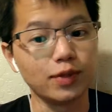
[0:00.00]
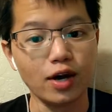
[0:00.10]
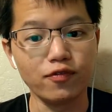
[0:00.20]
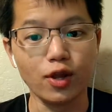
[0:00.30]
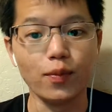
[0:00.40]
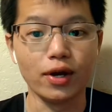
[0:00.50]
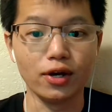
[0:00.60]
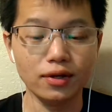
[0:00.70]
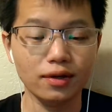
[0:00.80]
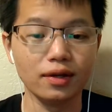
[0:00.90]
now I feel a lot
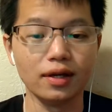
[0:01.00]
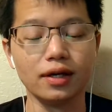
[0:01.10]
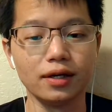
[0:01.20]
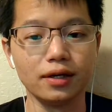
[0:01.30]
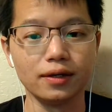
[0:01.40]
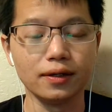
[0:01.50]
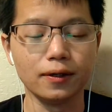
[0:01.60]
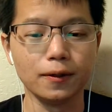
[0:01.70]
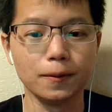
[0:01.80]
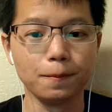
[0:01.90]
better. And
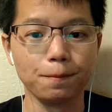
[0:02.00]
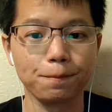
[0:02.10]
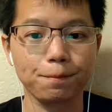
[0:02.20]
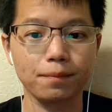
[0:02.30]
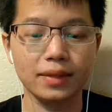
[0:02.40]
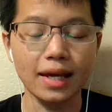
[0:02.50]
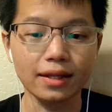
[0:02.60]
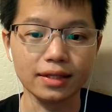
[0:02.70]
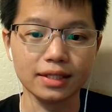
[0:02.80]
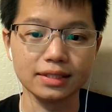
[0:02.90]
yeah, the
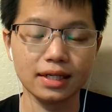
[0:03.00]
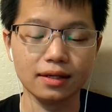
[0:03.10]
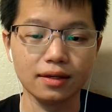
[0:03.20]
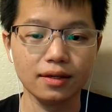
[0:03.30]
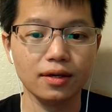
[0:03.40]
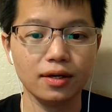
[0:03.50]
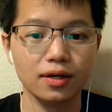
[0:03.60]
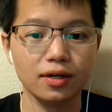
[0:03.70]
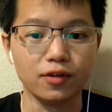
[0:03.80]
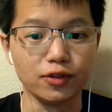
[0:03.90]
thing is that
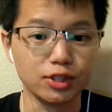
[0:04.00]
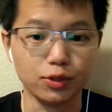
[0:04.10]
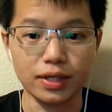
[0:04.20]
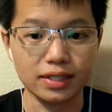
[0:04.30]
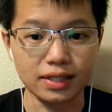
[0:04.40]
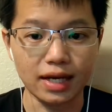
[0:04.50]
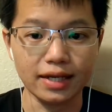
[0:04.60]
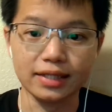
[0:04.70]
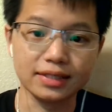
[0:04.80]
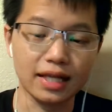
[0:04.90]
the first 2 weeks I
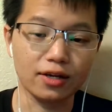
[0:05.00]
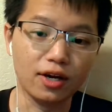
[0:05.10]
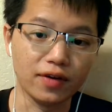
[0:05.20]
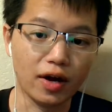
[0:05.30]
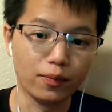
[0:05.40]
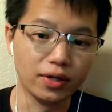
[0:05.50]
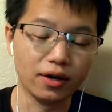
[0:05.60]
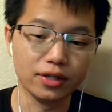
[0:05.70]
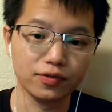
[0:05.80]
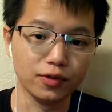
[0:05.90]
did slack off. I'll be
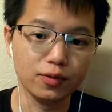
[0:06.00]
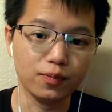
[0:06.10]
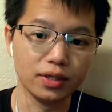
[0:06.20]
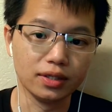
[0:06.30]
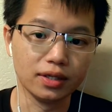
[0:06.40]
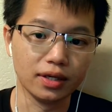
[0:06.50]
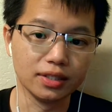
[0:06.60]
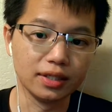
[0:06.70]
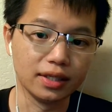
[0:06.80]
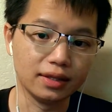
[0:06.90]
honest with
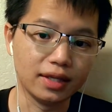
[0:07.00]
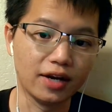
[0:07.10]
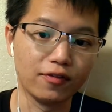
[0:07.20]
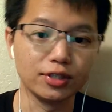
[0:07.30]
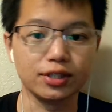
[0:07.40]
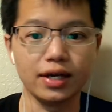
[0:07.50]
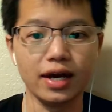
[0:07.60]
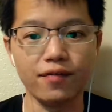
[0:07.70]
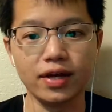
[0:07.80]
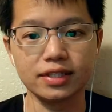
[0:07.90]
you. Everyone's gonna
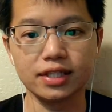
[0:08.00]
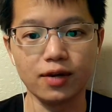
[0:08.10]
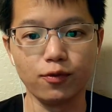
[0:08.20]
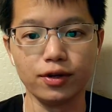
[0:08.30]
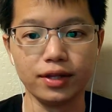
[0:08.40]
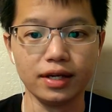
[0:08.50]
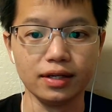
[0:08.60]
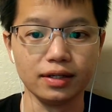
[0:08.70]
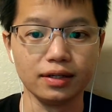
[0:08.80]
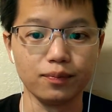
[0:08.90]
have that time where
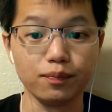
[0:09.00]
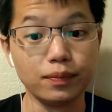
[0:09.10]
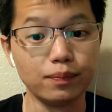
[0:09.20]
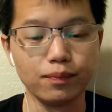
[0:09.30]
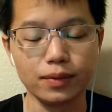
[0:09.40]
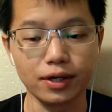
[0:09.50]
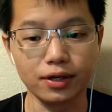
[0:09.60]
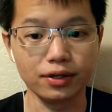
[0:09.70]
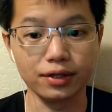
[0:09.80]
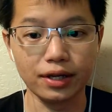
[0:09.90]
they're
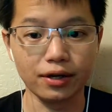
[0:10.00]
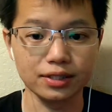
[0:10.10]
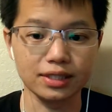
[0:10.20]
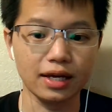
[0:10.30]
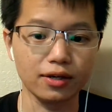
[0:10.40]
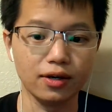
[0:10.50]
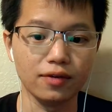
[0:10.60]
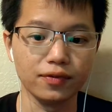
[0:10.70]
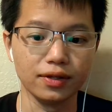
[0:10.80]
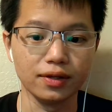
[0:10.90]
gonna slack
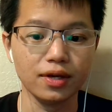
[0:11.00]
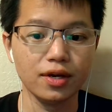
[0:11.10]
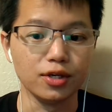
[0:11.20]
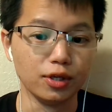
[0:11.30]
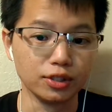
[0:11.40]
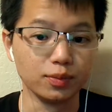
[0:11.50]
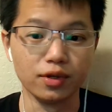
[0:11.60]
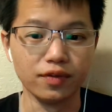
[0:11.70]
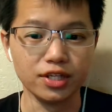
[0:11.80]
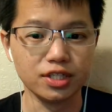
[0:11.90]
off and you lose the
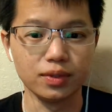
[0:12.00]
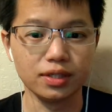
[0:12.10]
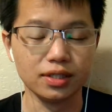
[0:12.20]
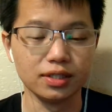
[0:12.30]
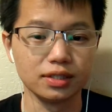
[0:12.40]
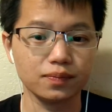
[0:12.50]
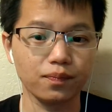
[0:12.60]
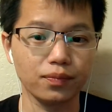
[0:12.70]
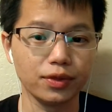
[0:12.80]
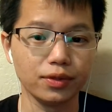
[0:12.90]
motivation, because
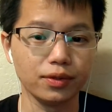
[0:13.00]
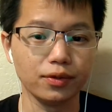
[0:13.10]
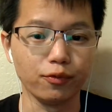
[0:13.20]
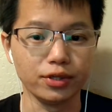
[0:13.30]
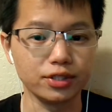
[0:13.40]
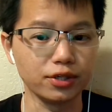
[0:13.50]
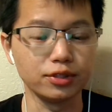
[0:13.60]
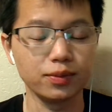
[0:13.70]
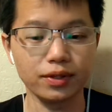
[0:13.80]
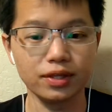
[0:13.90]
when you start doing
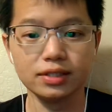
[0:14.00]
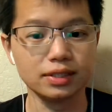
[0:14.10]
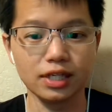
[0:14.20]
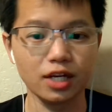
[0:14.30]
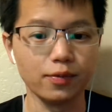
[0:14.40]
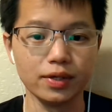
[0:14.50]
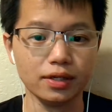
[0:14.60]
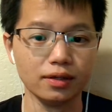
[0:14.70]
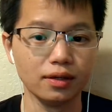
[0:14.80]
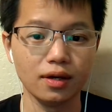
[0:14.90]
something like this, it's not gonna be